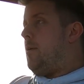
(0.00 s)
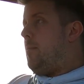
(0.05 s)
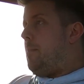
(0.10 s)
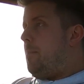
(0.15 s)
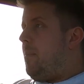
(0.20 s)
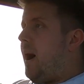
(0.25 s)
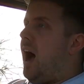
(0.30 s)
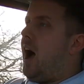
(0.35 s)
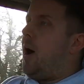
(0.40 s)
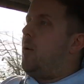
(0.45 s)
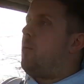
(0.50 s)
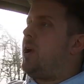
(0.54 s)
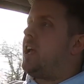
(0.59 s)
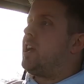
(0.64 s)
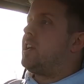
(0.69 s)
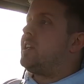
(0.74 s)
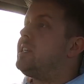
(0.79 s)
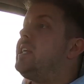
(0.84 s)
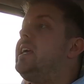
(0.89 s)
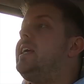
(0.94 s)
But we're
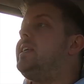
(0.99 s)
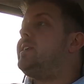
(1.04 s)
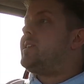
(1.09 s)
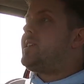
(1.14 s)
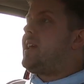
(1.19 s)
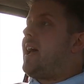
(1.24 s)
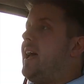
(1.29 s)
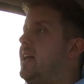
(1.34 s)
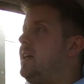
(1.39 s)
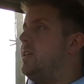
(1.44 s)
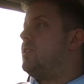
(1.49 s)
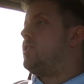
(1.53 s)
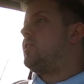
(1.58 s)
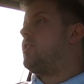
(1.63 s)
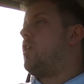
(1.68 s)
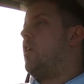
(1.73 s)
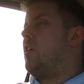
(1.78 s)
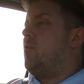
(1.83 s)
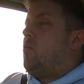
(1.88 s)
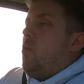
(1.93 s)
going to see today just
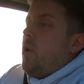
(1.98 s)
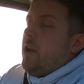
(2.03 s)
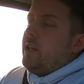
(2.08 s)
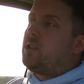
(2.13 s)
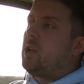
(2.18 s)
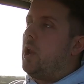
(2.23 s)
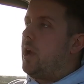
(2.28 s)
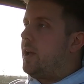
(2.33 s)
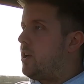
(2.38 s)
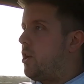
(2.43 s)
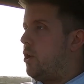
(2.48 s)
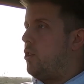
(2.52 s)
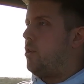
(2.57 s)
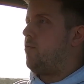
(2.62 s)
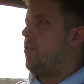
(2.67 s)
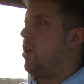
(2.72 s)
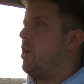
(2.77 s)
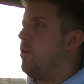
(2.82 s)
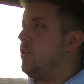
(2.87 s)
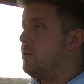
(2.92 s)
kind of what it's like on the
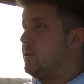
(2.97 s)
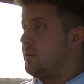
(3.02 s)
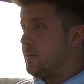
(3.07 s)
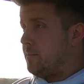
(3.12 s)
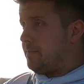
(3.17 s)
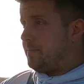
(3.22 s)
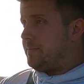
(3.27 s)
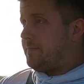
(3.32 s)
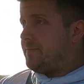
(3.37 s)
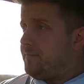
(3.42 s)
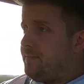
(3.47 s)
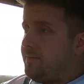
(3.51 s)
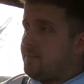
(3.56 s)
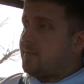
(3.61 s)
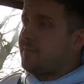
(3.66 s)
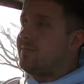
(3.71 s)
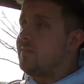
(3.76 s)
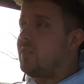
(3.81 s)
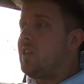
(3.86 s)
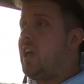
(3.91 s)
roads.
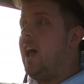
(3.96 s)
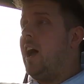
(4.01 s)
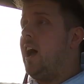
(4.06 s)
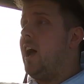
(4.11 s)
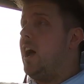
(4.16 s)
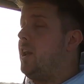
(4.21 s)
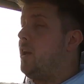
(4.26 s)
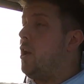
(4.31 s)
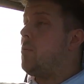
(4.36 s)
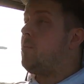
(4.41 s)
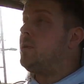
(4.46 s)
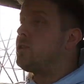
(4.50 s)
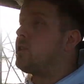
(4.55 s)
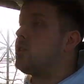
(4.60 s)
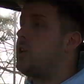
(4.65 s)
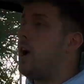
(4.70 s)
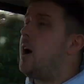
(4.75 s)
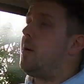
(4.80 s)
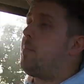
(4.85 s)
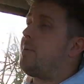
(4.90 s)
And I will
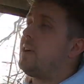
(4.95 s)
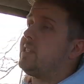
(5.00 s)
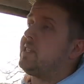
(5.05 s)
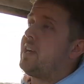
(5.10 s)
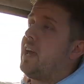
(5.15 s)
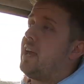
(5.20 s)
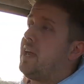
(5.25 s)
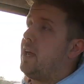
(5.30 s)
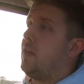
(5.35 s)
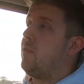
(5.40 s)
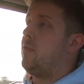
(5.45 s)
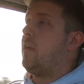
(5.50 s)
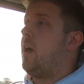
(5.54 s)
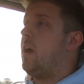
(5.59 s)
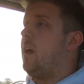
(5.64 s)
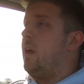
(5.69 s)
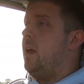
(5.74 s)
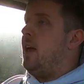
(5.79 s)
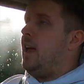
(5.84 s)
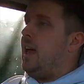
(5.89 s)
start by saying
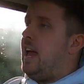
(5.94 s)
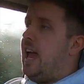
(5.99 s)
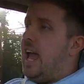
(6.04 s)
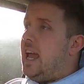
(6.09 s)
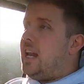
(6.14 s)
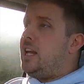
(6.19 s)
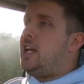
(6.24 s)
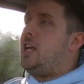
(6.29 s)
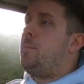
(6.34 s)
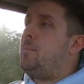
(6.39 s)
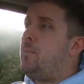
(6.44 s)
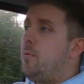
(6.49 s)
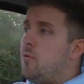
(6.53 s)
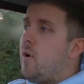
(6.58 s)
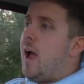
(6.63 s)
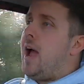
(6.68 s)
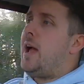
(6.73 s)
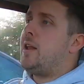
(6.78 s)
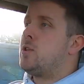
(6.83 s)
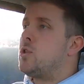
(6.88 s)
that any
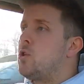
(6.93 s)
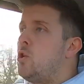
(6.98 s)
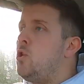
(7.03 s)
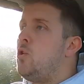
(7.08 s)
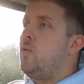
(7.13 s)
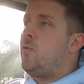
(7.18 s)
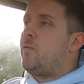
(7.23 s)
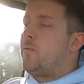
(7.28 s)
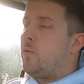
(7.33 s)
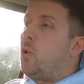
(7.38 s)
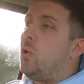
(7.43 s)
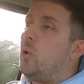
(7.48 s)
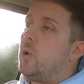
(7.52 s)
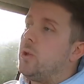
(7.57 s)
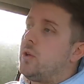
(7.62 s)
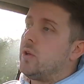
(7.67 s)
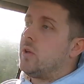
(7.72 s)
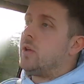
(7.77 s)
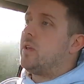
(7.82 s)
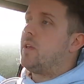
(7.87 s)
brand new
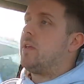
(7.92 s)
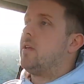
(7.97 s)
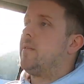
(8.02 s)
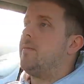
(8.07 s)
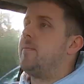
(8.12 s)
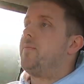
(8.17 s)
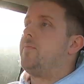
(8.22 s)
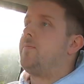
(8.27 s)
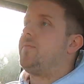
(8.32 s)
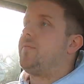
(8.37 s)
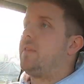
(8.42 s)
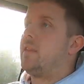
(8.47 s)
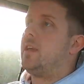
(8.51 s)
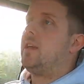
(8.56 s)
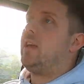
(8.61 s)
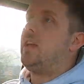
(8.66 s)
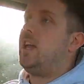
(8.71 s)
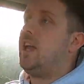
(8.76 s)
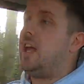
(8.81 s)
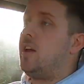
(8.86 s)
Ford
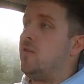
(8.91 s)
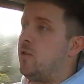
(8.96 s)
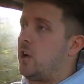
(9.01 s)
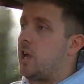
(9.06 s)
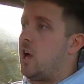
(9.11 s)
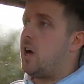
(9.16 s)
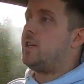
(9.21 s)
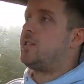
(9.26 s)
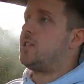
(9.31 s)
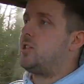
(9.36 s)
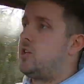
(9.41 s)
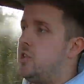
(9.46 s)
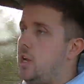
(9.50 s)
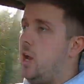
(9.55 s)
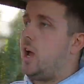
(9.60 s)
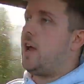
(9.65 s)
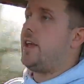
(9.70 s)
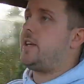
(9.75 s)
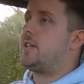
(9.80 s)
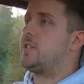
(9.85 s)
in regards to the
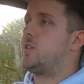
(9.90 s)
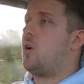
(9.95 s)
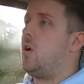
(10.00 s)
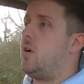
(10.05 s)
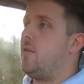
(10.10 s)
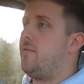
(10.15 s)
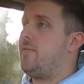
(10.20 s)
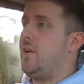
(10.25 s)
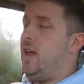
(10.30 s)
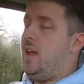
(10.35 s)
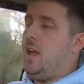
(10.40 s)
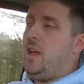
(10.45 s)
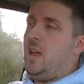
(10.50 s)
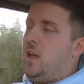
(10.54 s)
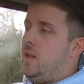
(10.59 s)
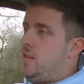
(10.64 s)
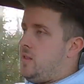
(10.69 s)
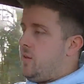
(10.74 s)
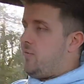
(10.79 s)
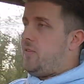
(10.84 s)
likes of
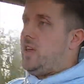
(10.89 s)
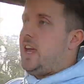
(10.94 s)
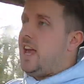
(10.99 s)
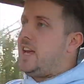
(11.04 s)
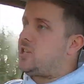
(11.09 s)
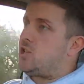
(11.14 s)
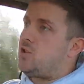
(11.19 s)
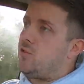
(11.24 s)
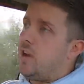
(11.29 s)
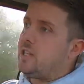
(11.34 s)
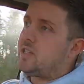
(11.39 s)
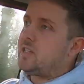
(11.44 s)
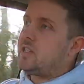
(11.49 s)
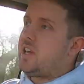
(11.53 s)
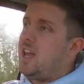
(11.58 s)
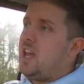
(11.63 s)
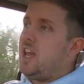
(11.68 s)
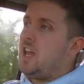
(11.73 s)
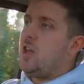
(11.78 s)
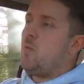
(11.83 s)
the Fiesta ST